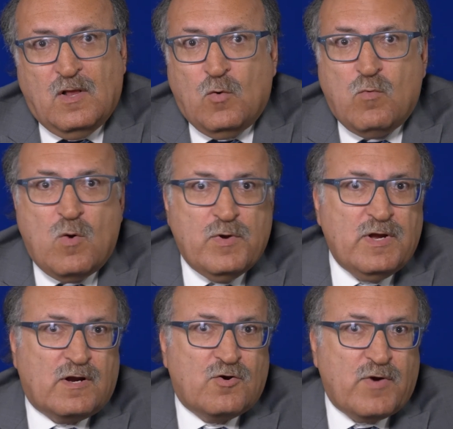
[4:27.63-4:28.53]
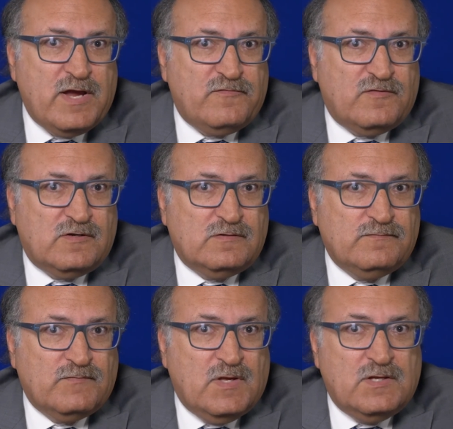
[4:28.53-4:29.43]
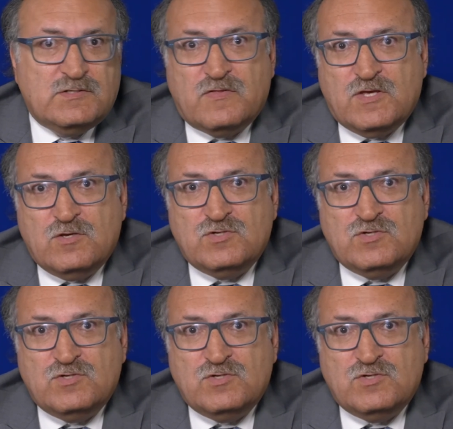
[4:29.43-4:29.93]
Well, we are grateful to the